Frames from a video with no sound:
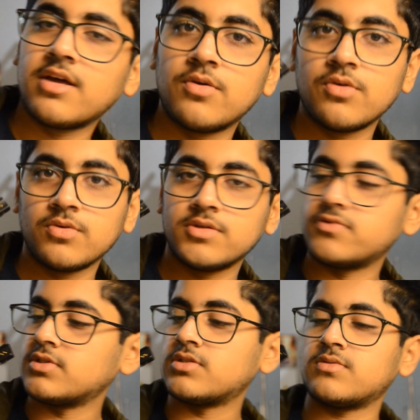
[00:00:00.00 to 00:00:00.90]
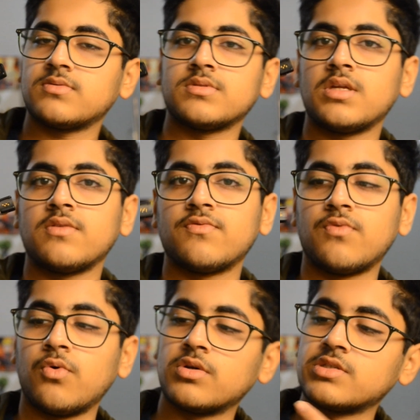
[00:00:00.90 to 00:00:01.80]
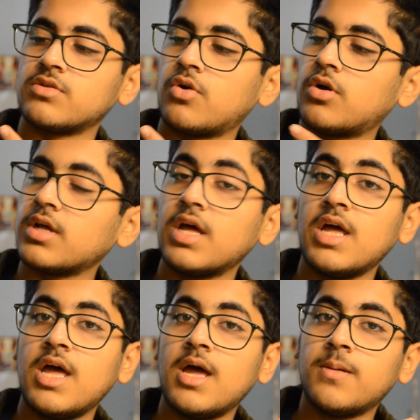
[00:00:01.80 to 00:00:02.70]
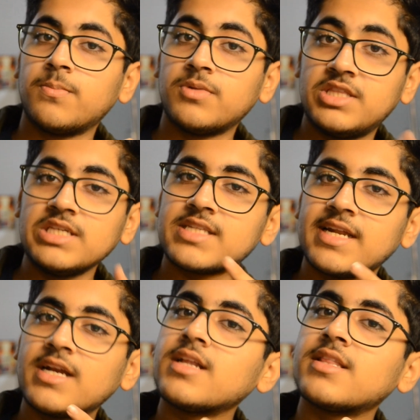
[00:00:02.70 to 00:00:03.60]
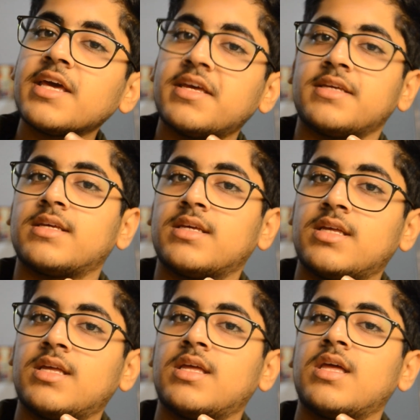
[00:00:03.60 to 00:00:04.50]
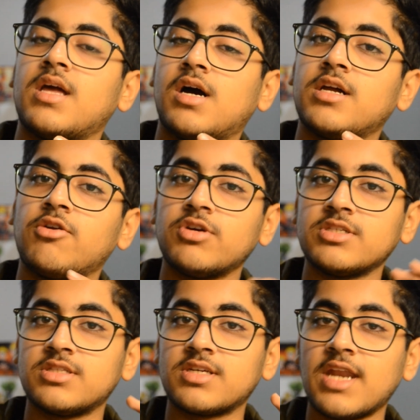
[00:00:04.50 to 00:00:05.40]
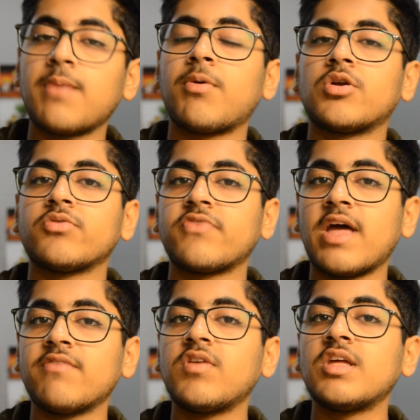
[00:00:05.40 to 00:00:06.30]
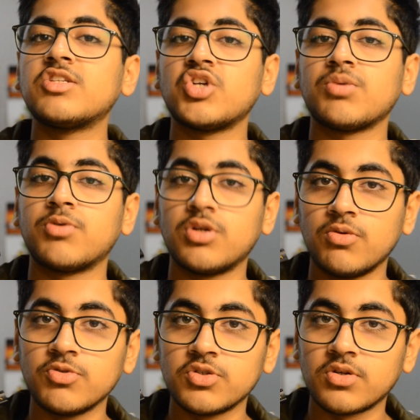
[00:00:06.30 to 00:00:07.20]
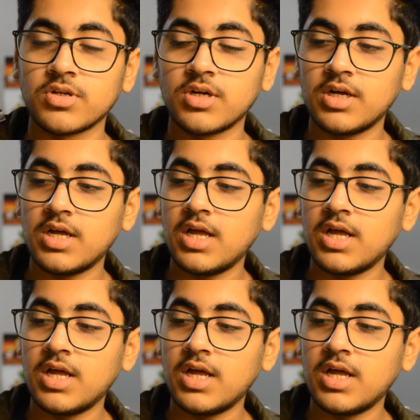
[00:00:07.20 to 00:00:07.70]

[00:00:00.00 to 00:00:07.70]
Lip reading: I don't know if it's in focus or not, but this little thing annoys the crap out of every Jaybird user.